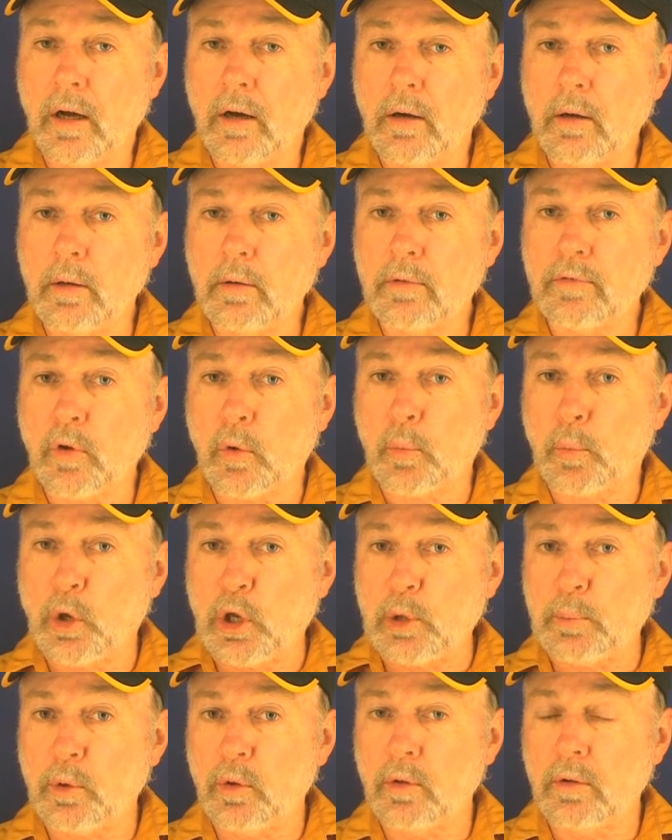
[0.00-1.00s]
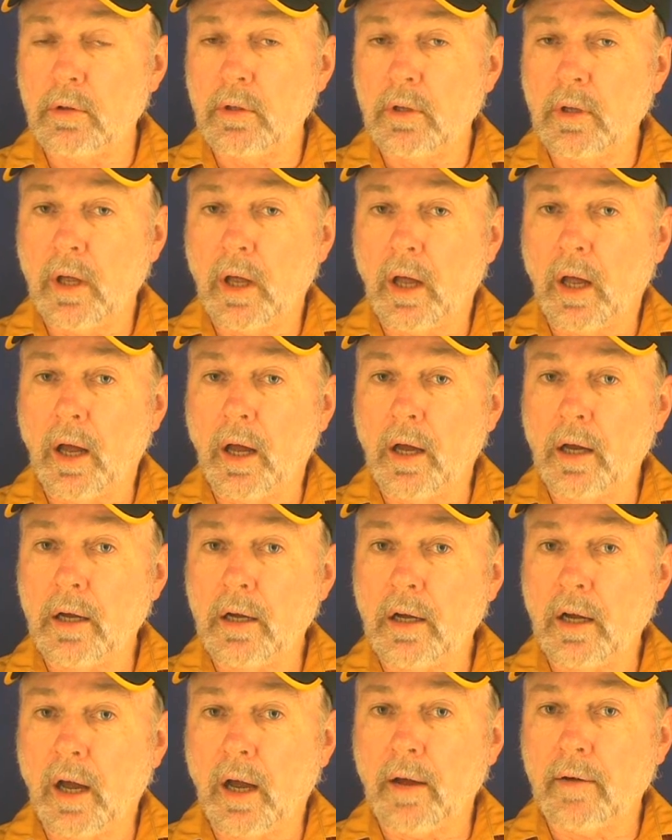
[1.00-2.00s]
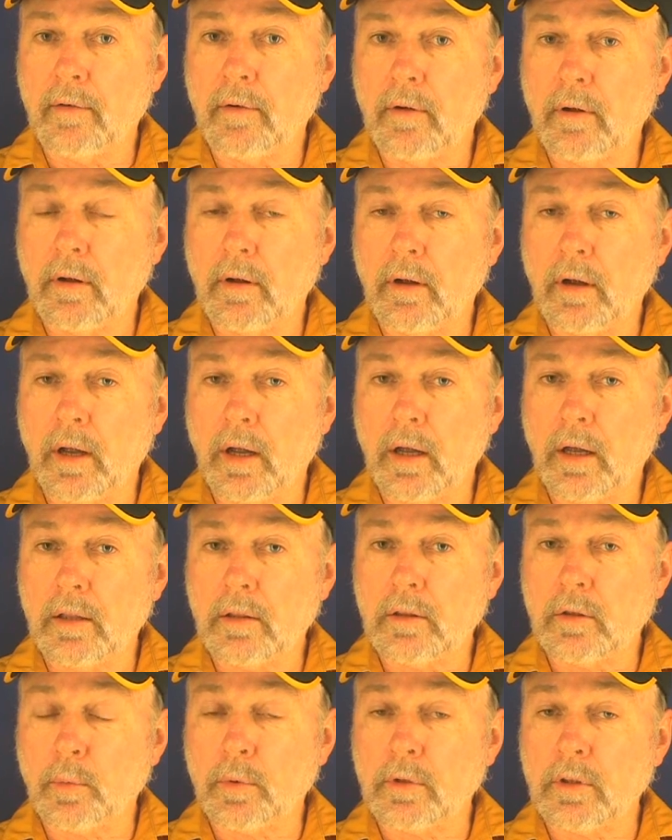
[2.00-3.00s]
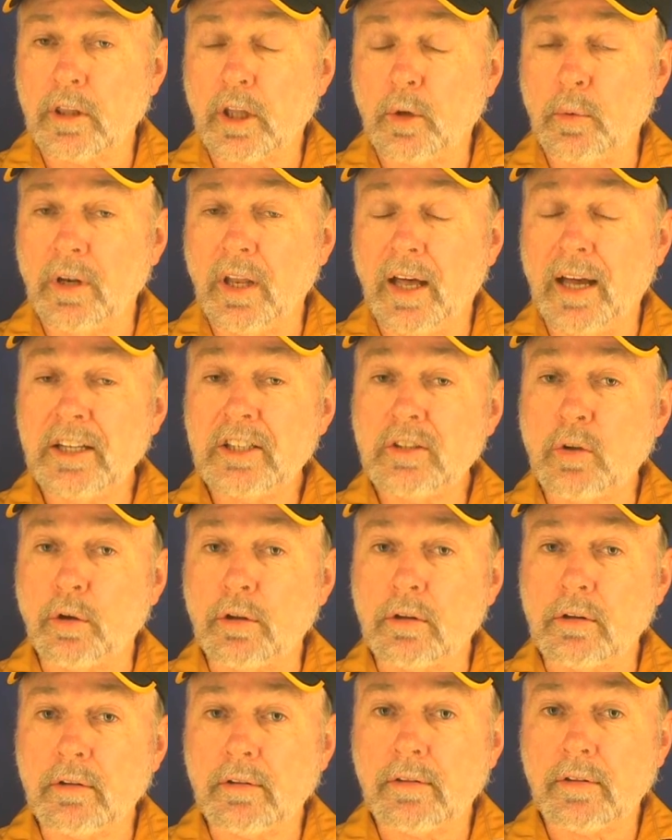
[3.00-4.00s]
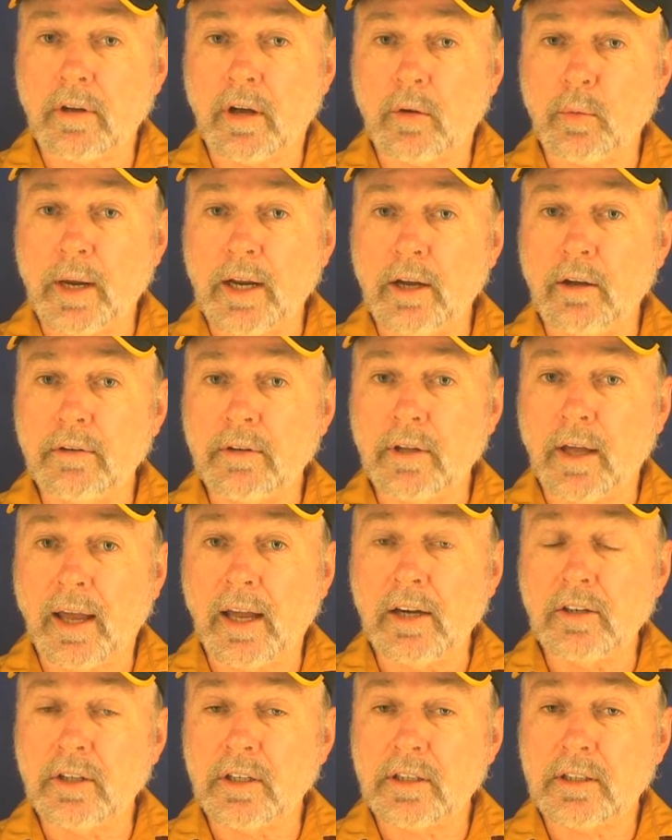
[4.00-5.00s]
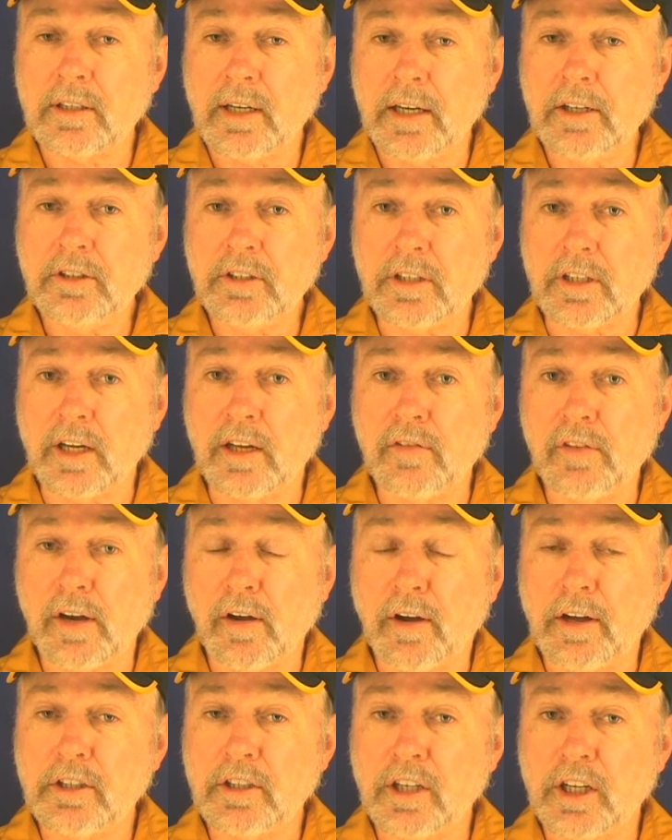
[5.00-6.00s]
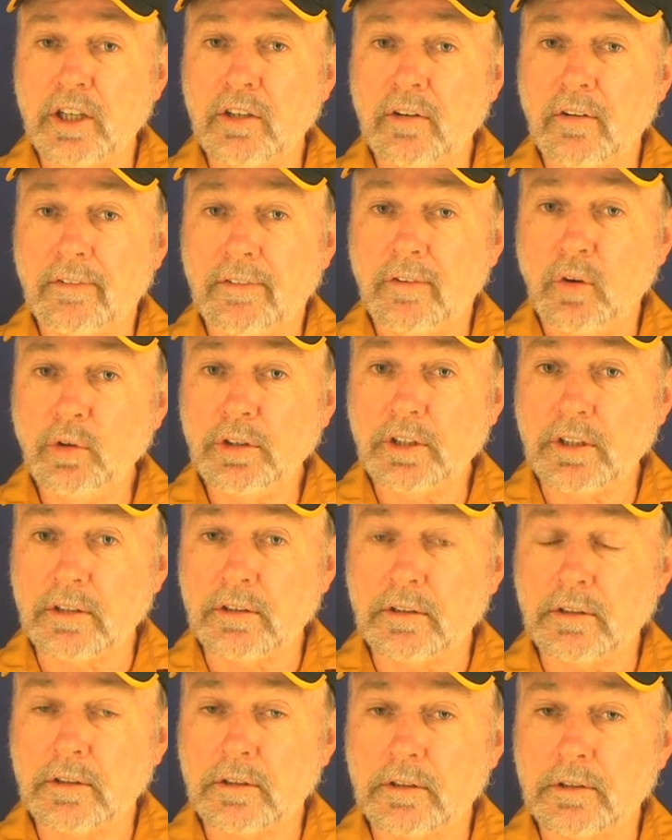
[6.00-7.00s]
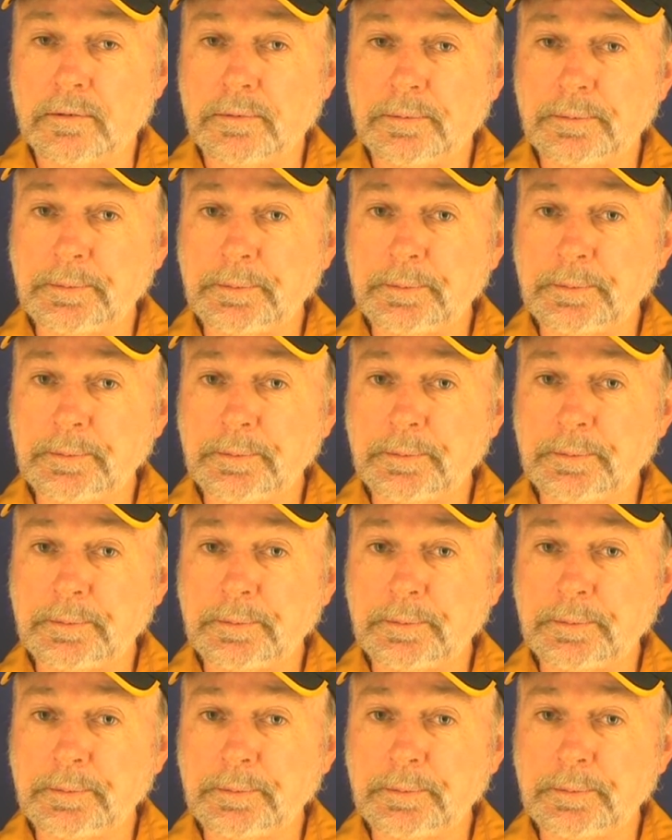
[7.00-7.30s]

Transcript: of people that were last on Earth around Edgar Cayce in the 1940s.